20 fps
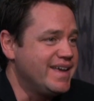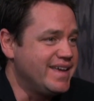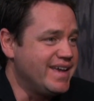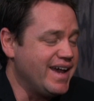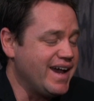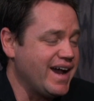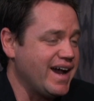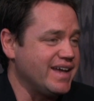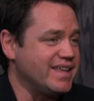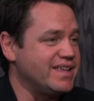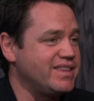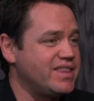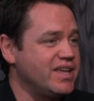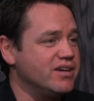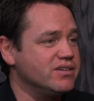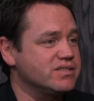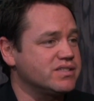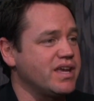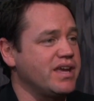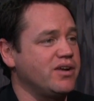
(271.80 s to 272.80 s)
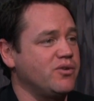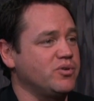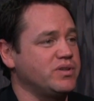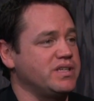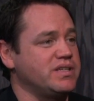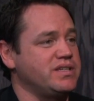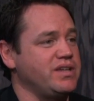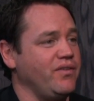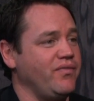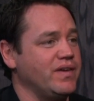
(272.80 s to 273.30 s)
Yeah, they'll take what
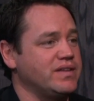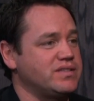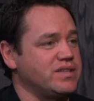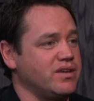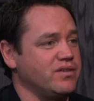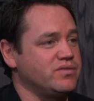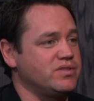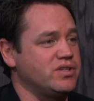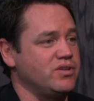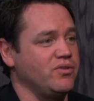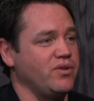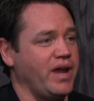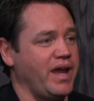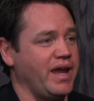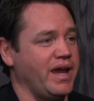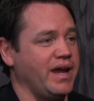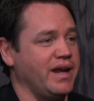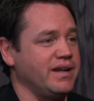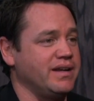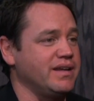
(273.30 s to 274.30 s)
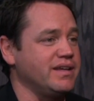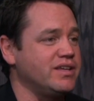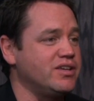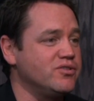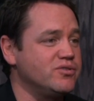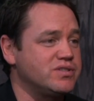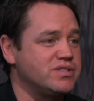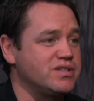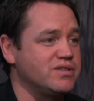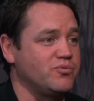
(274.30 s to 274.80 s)
the defense gives you, and
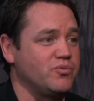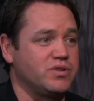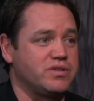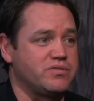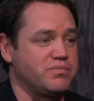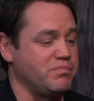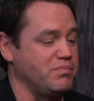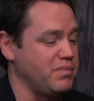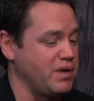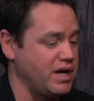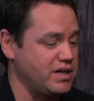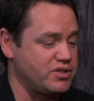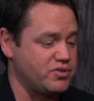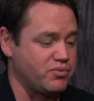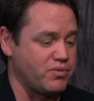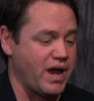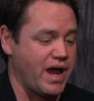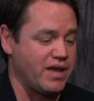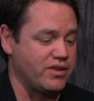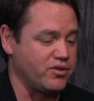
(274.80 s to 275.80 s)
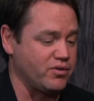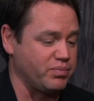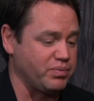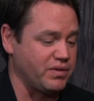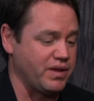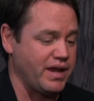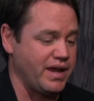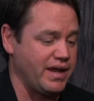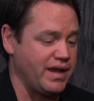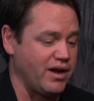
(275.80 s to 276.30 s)
Houston would much rather
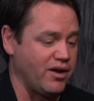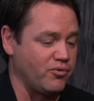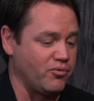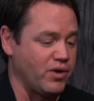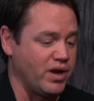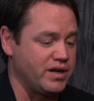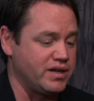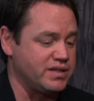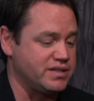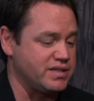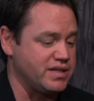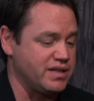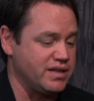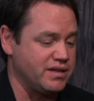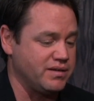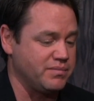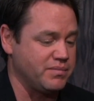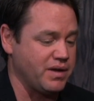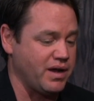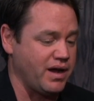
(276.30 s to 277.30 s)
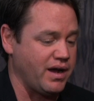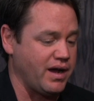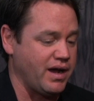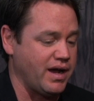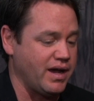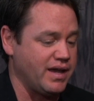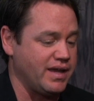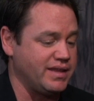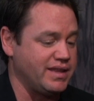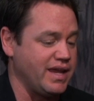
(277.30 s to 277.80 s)
play a running team.
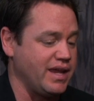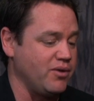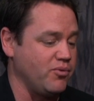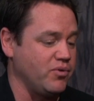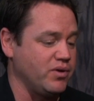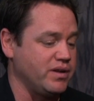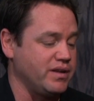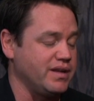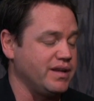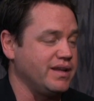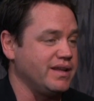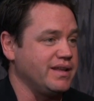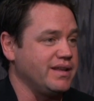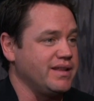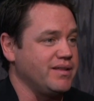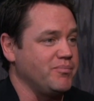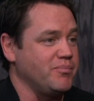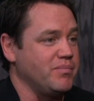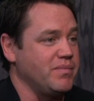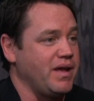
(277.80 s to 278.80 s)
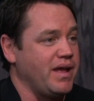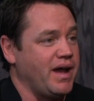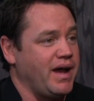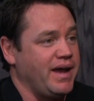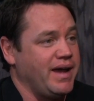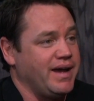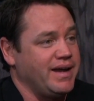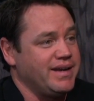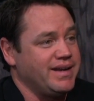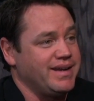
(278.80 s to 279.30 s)
They would,
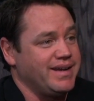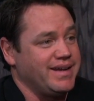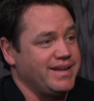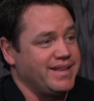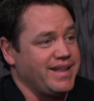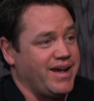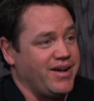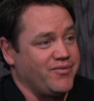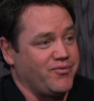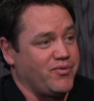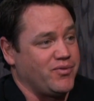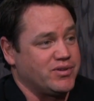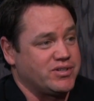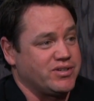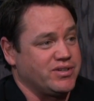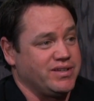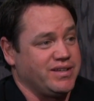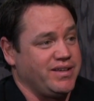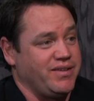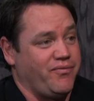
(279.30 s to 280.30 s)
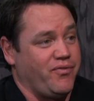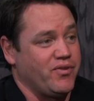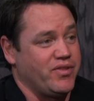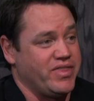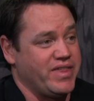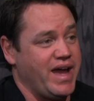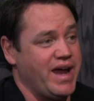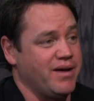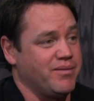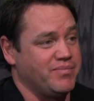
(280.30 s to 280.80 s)
and unfortunately for
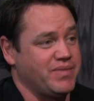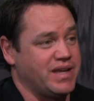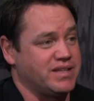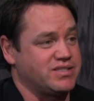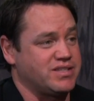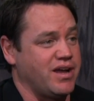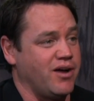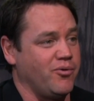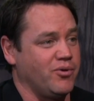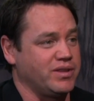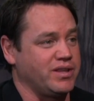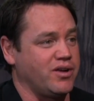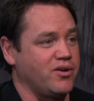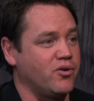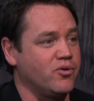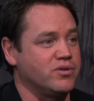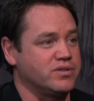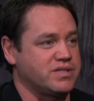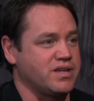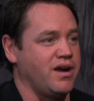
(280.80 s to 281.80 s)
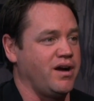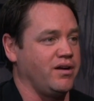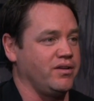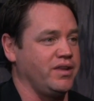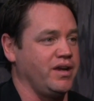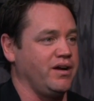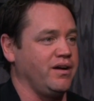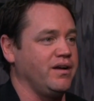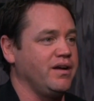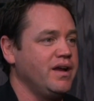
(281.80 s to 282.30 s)
them, that's not what the Colts are.
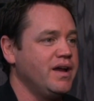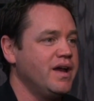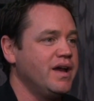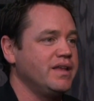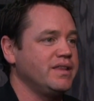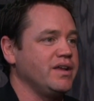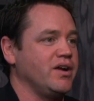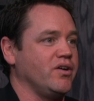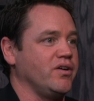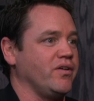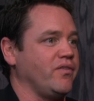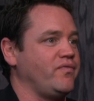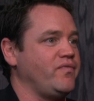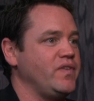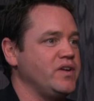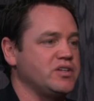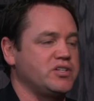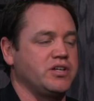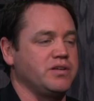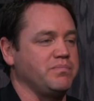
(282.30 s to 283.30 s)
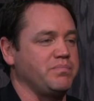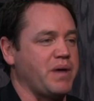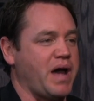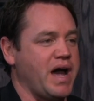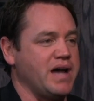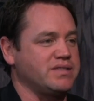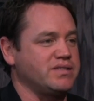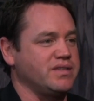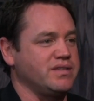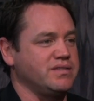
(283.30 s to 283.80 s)
They're an efficient
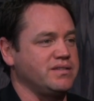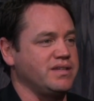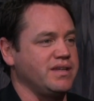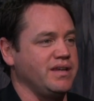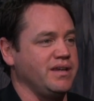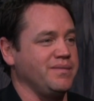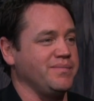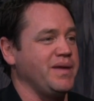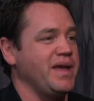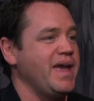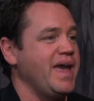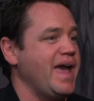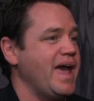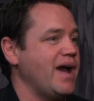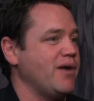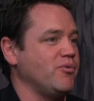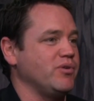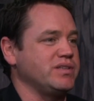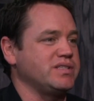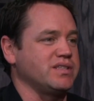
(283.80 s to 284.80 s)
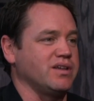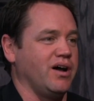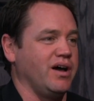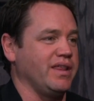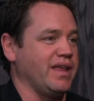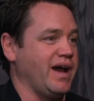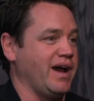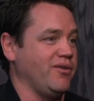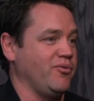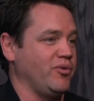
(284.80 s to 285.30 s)
passing team, and we
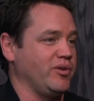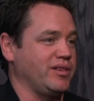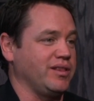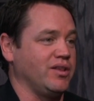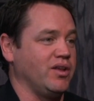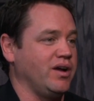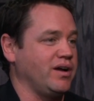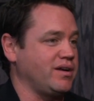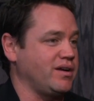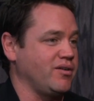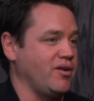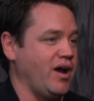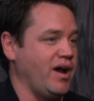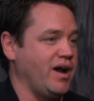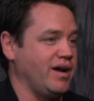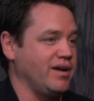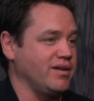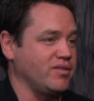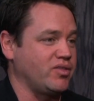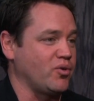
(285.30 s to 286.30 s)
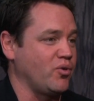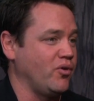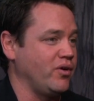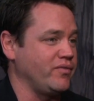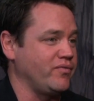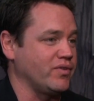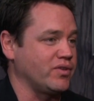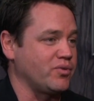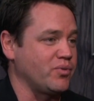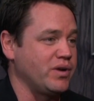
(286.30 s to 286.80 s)
saw that with Luck
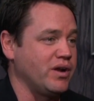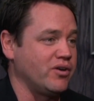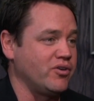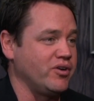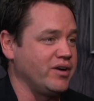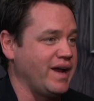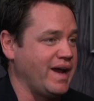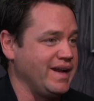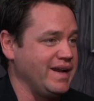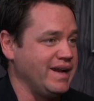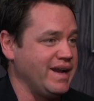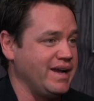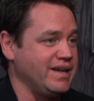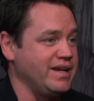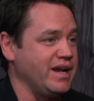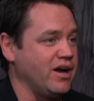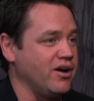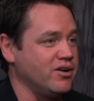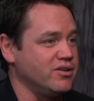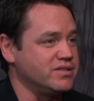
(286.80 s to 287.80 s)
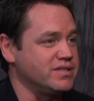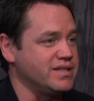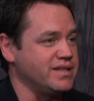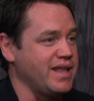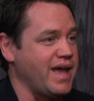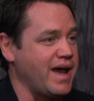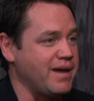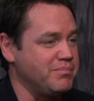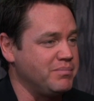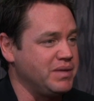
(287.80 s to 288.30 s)
throwing for 399 yards in
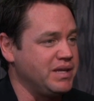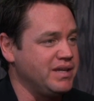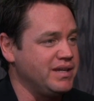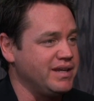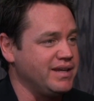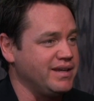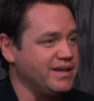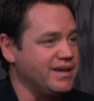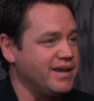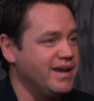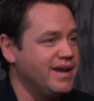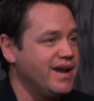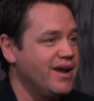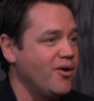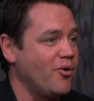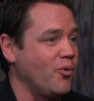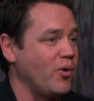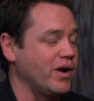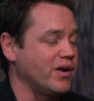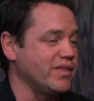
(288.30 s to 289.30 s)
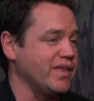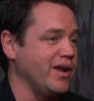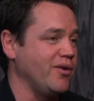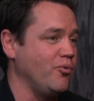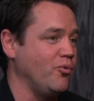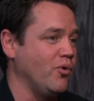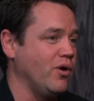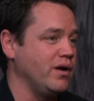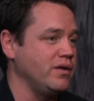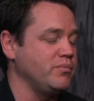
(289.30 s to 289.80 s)
that meeting where they
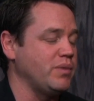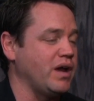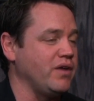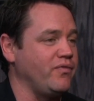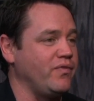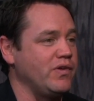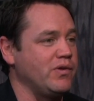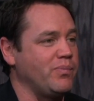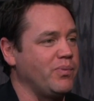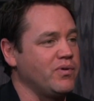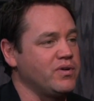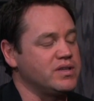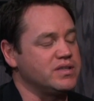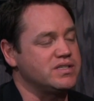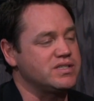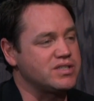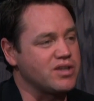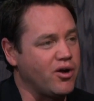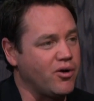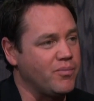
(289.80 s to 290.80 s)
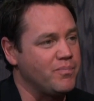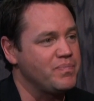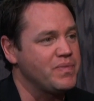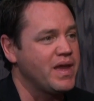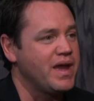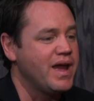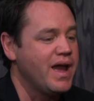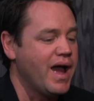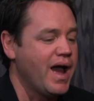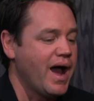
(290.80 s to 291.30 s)
won by a few points. So
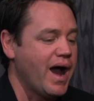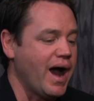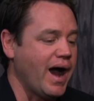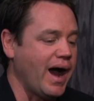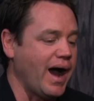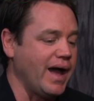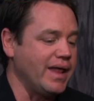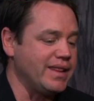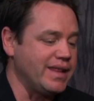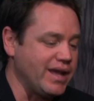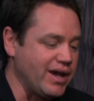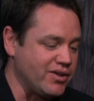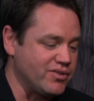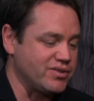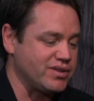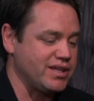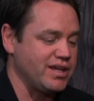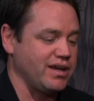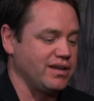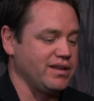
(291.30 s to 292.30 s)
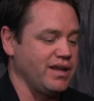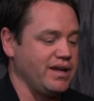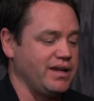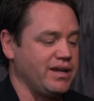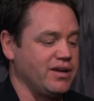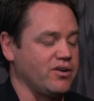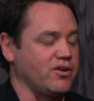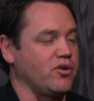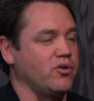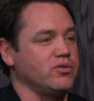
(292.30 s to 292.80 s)
the other thing I like
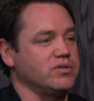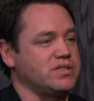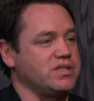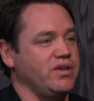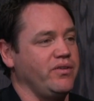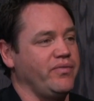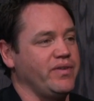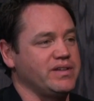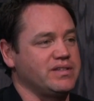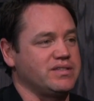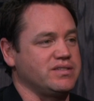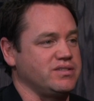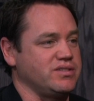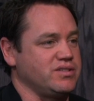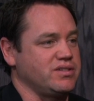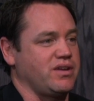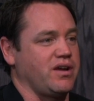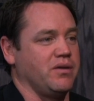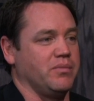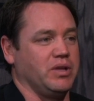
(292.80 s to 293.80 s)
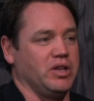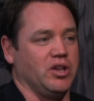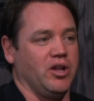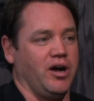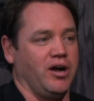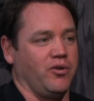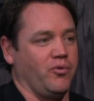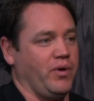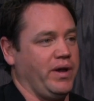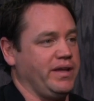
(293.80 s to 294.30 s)
here, Colts defense has just come a
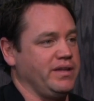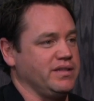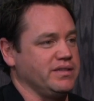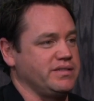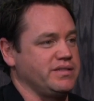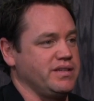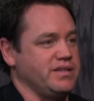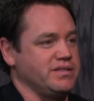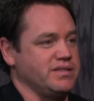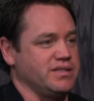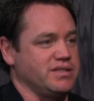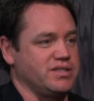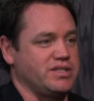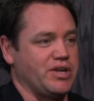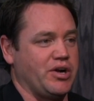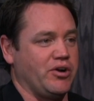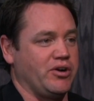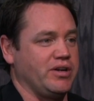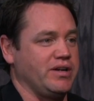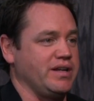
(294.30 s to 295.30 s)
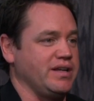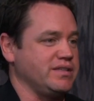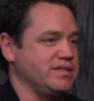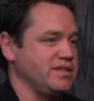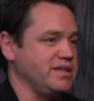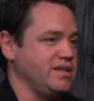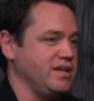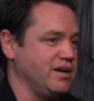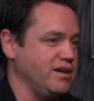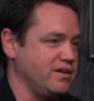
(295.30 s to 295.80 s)
long way this season. Started as
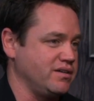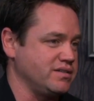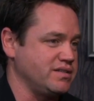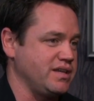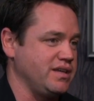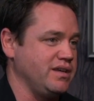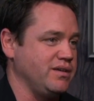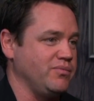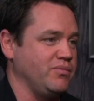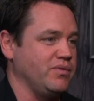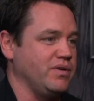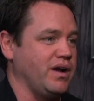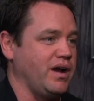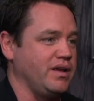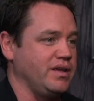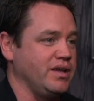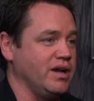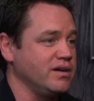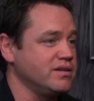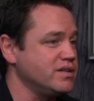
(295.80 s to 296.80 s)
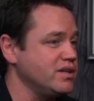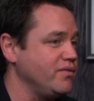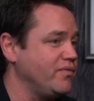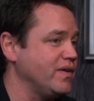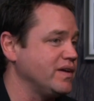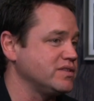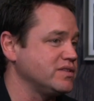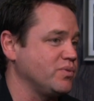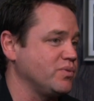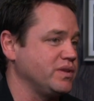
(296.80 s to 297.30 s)
a young team, young
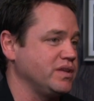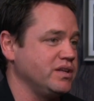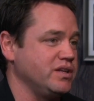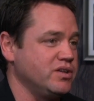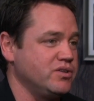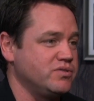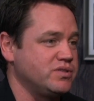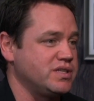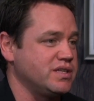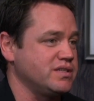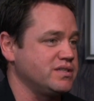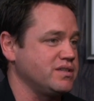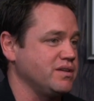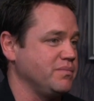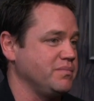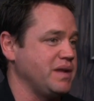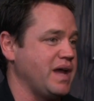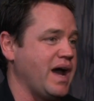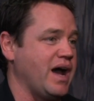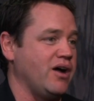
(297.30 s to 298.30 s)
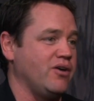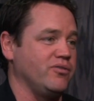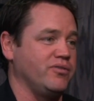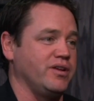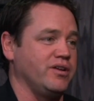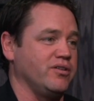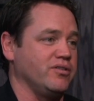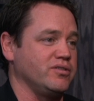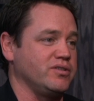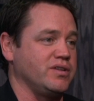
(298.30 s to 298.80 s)
defense with a new system. Now
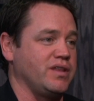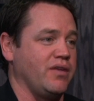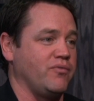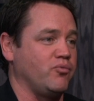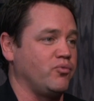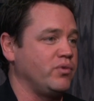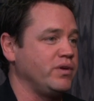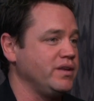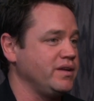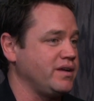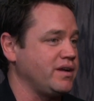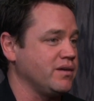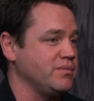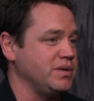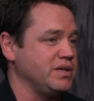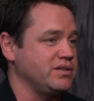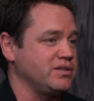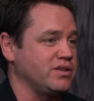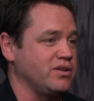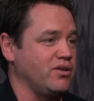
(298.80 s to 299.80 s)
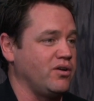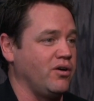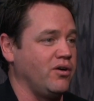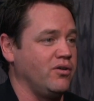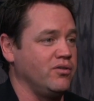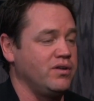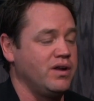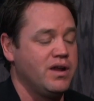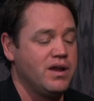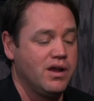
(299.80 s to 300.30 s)
they've really come into their
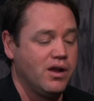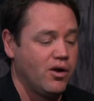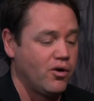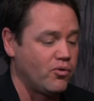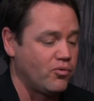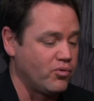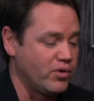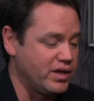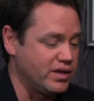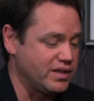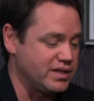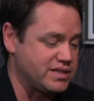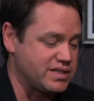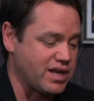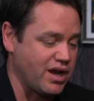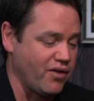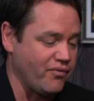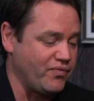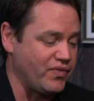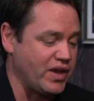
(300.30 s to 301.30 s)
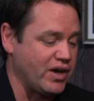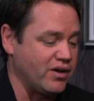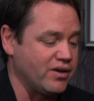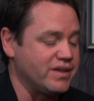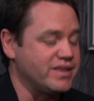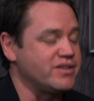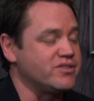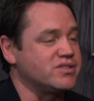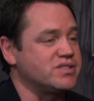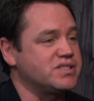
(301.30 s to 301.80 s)
own. Really tough
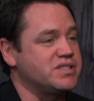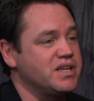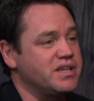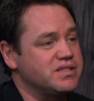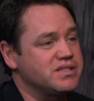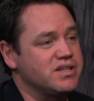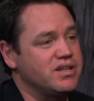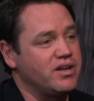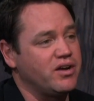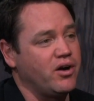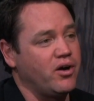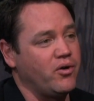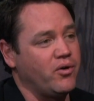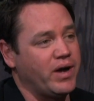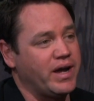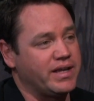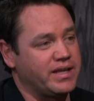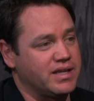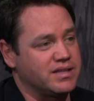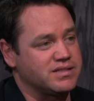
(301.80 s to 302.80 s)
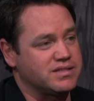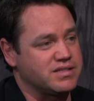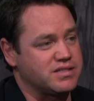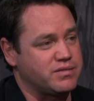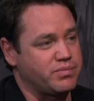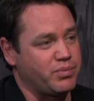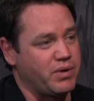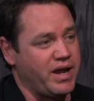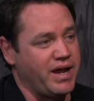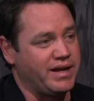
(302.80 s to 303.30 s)
there. They're 6-0 against the
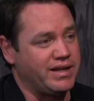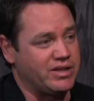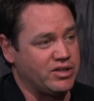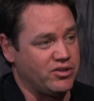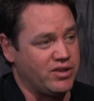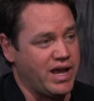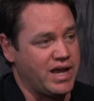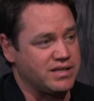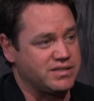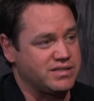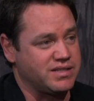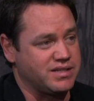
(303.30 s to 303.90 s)
spread in their last